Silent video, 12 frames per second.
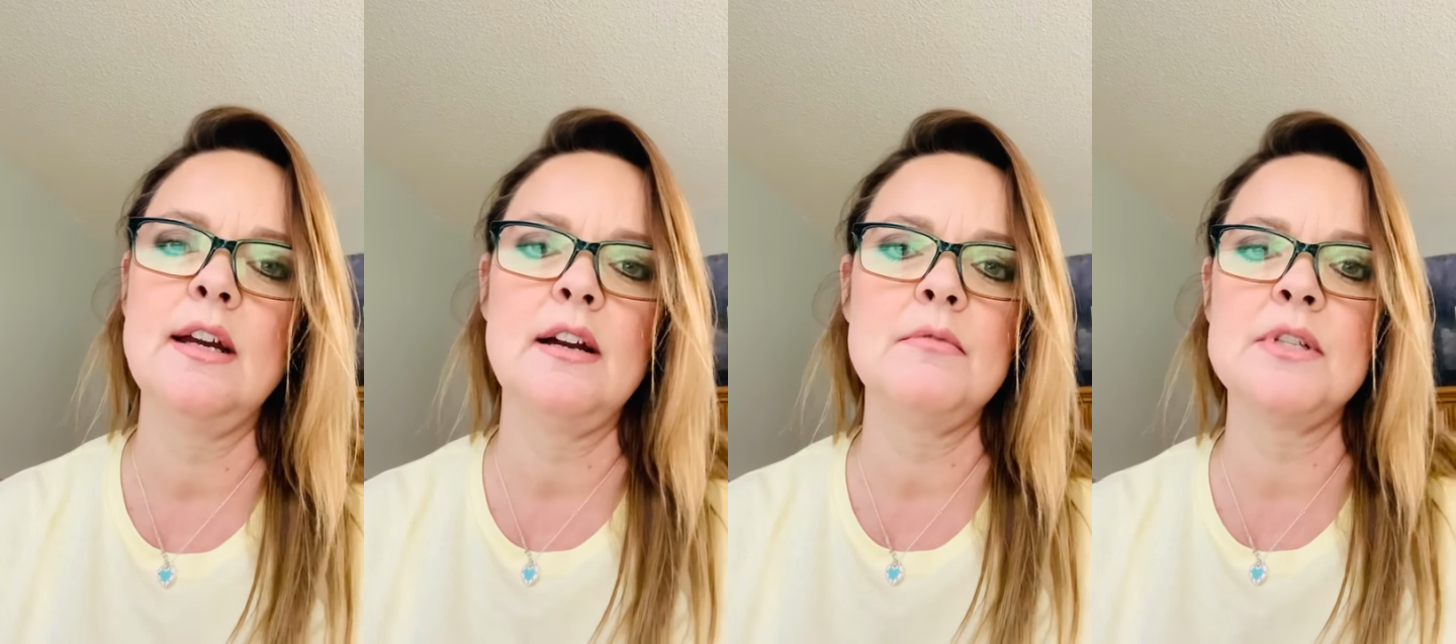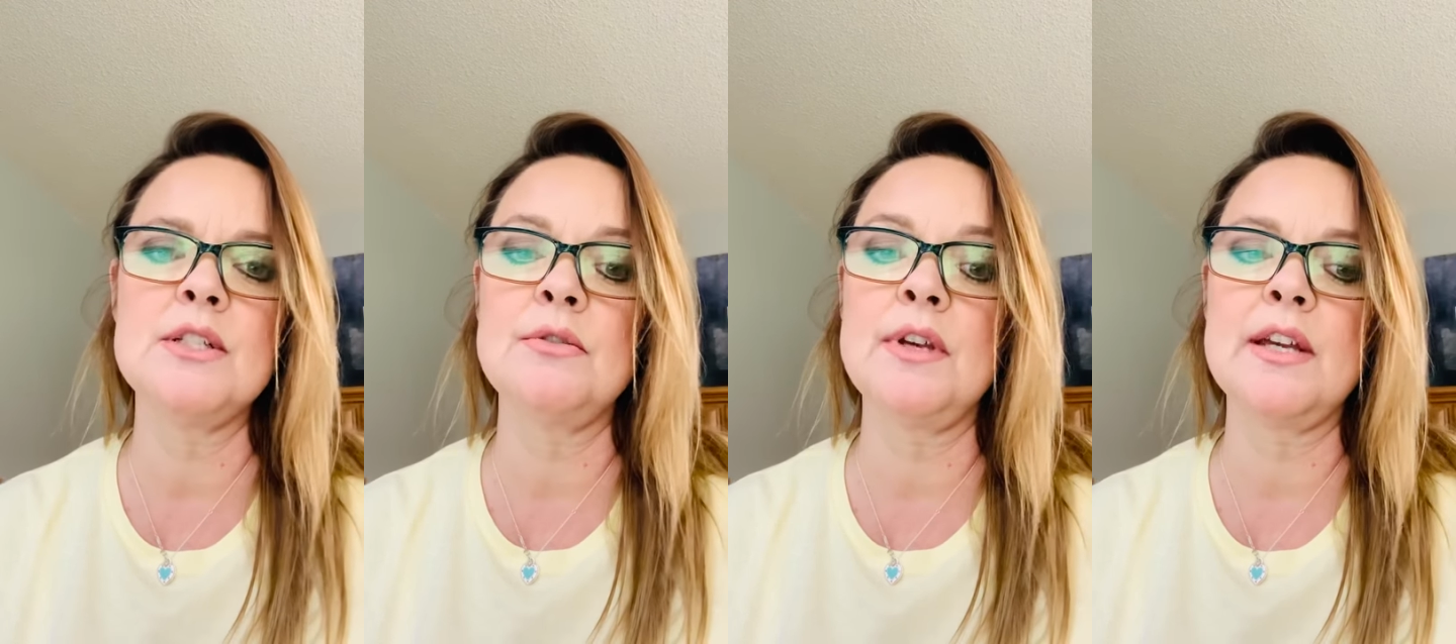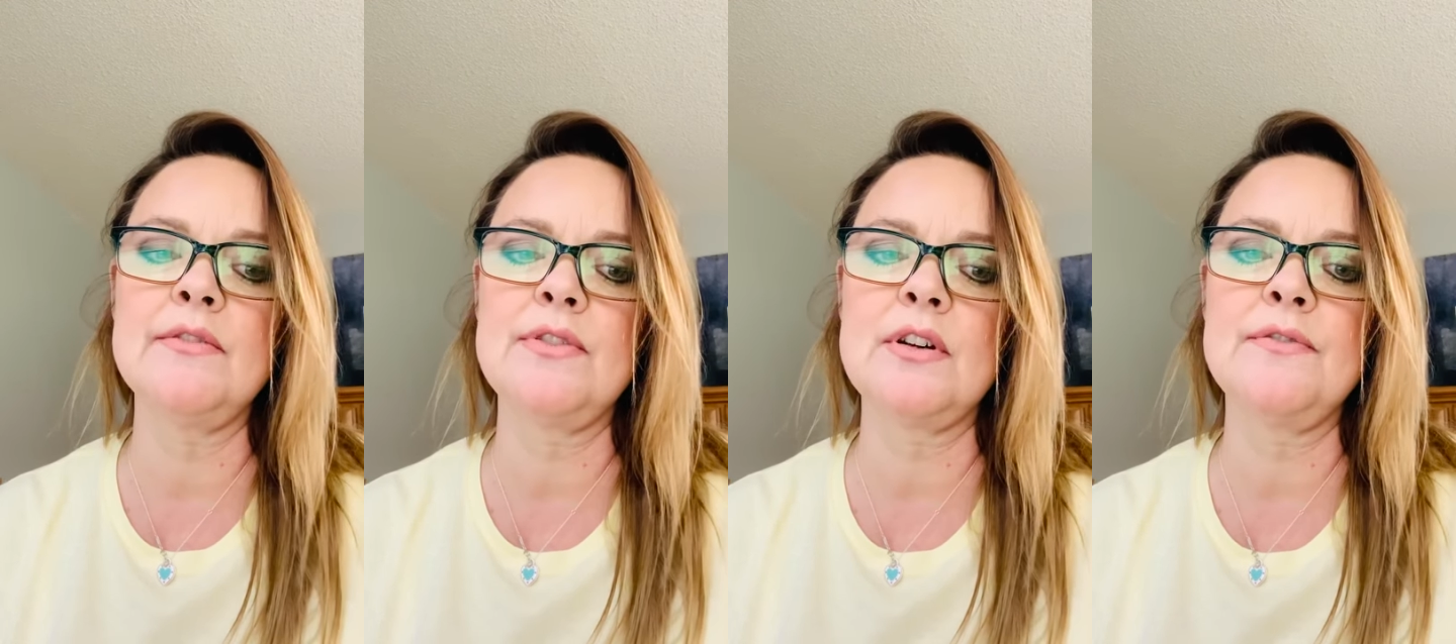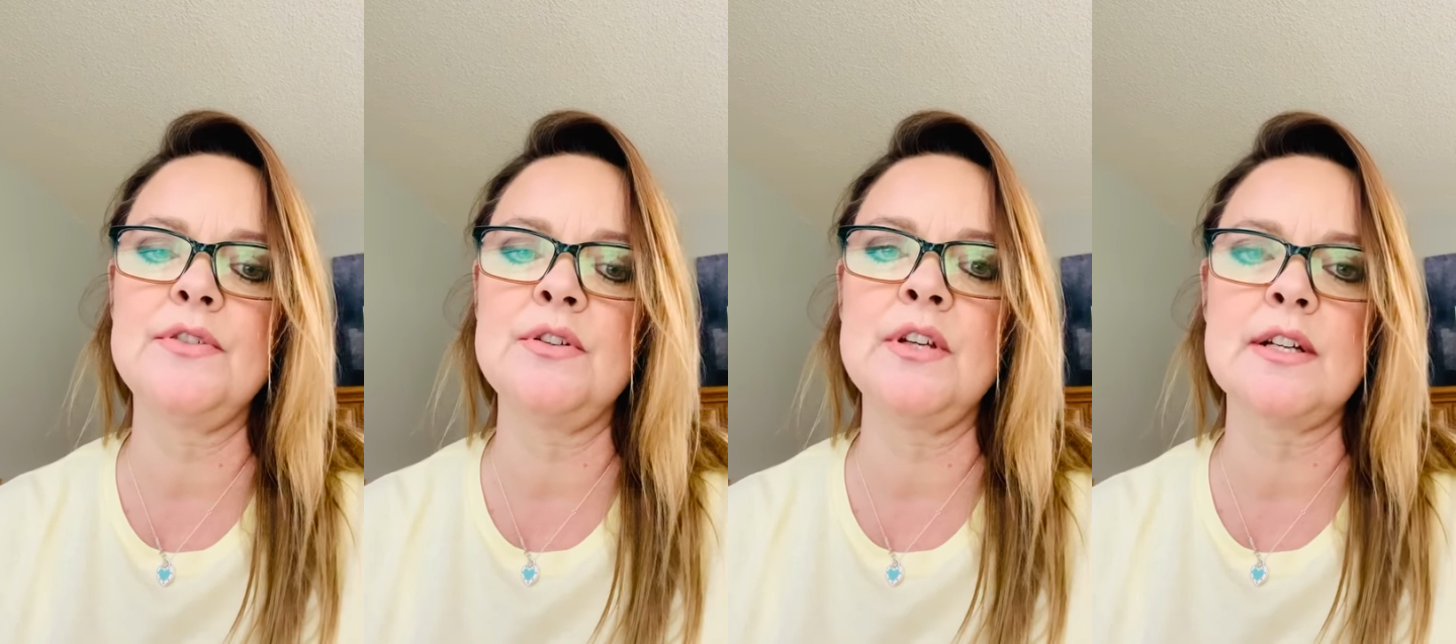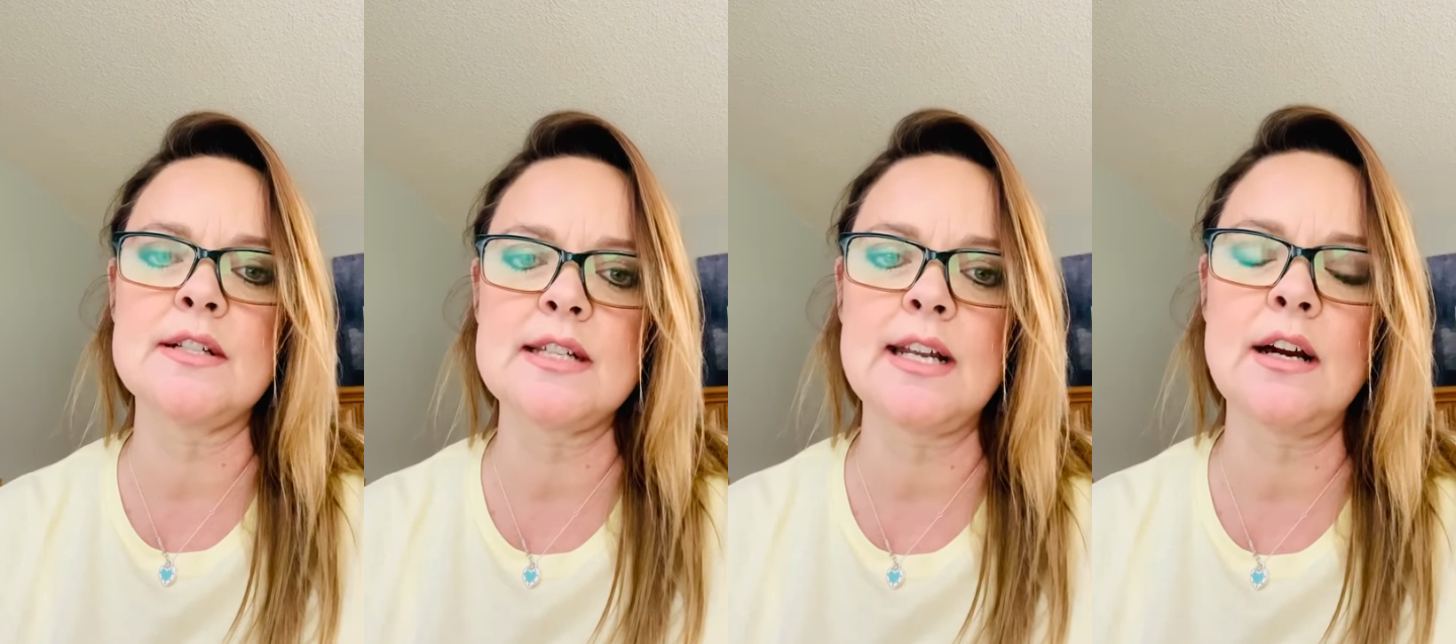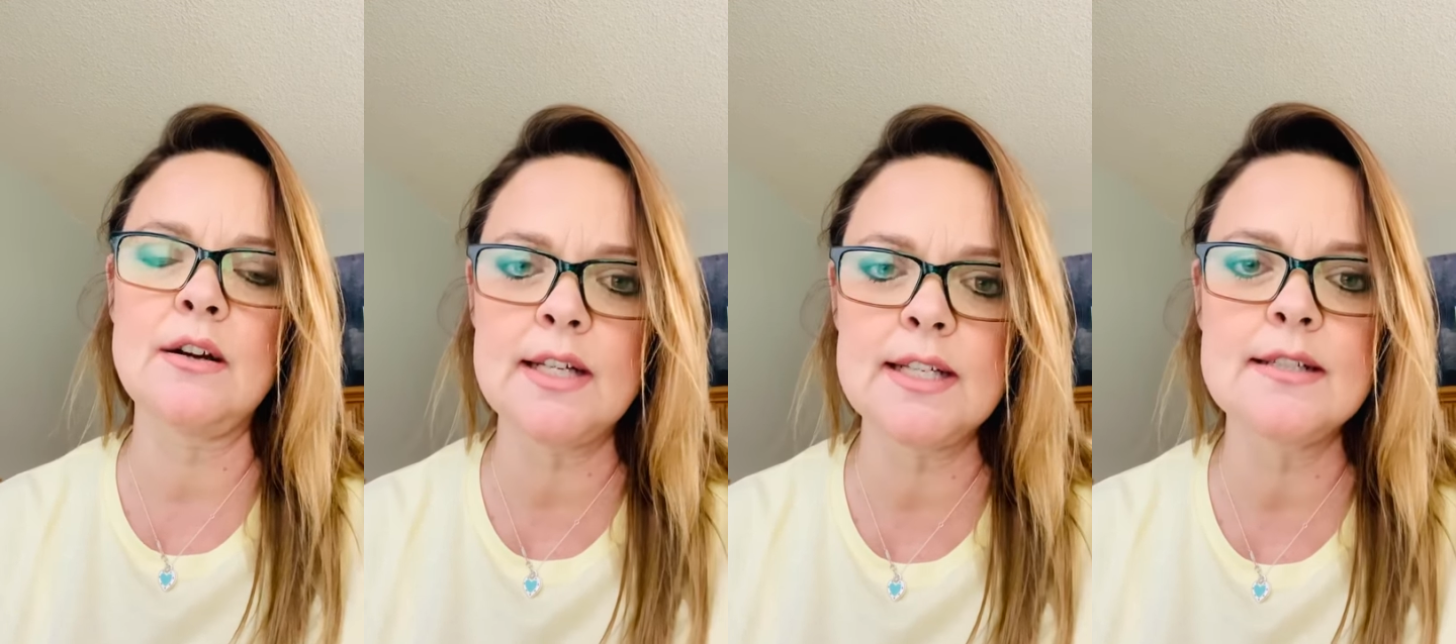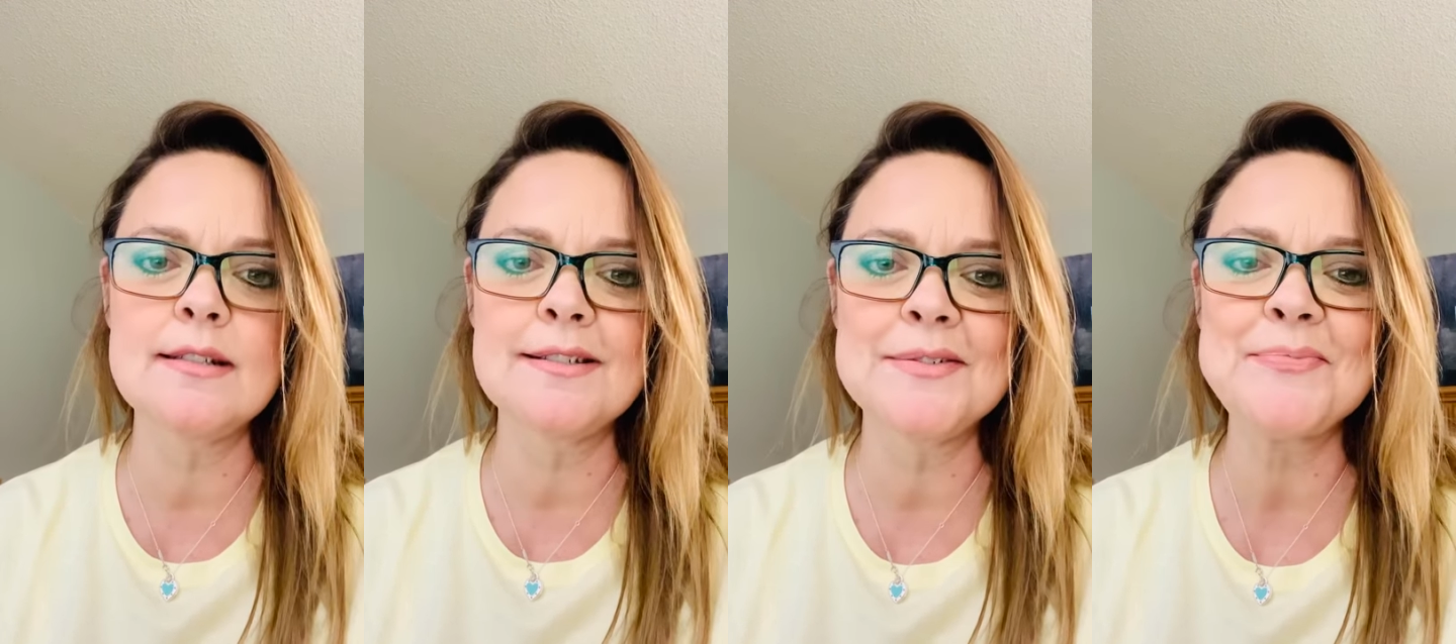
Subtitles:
I've been doing it for a few years now and